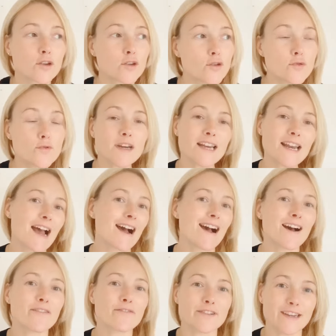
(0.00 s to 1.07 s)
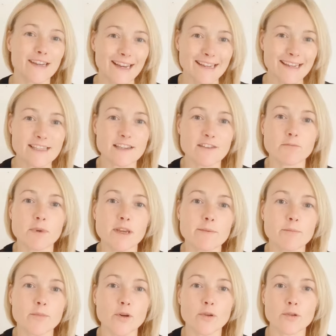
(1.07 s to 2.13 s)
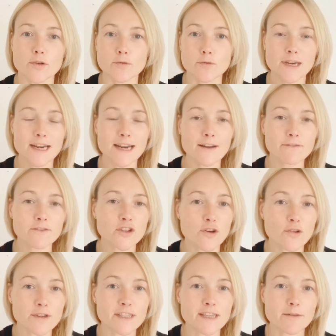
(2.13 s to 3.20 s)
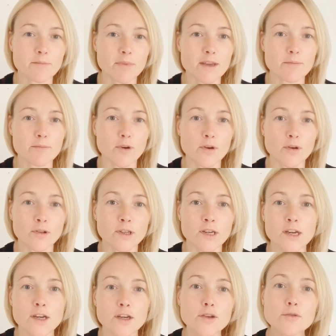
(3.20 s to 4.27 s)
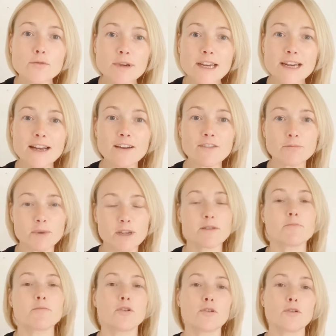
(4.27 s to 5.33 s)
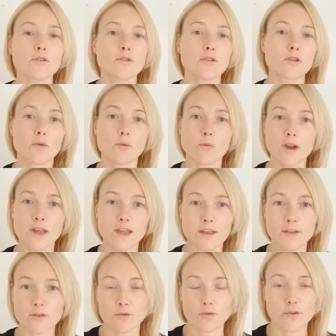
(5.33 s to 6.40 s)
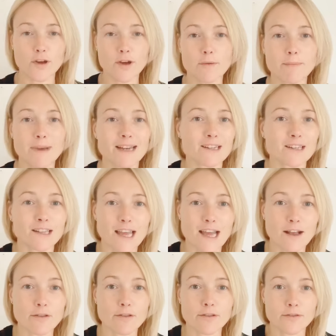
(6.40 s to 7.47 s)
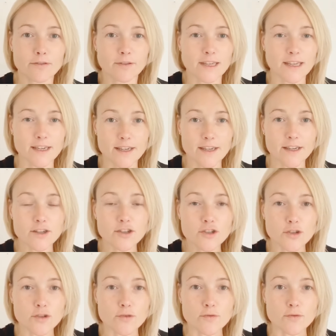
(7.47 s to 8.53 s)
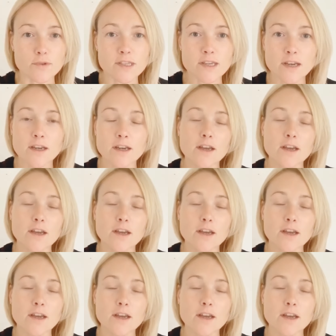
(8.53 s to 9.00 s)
You can have negative people, you can have toxic people, you can have people with other mental health issues